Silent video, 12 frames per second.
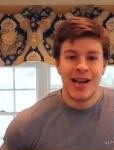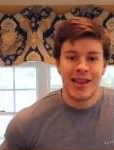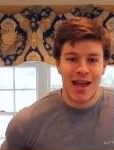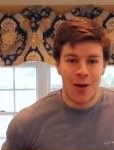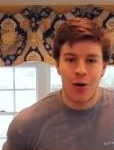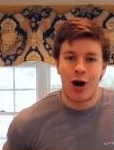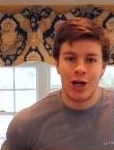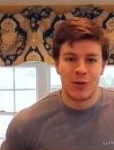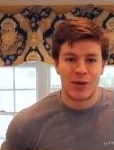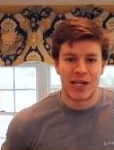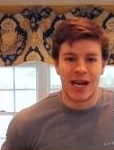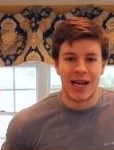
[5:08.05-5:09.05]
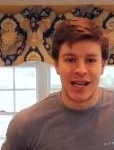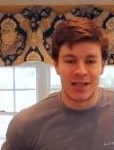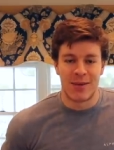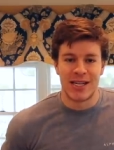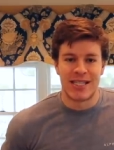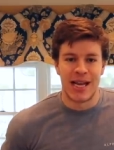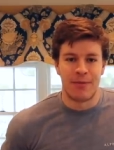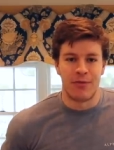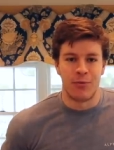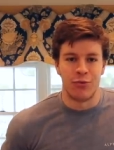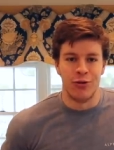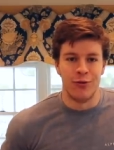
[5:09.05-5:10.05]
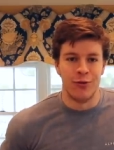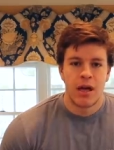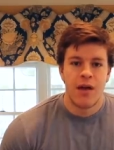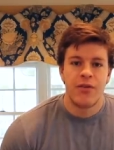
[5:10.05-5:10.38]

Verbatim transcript: That 100% gets my stamp of approval.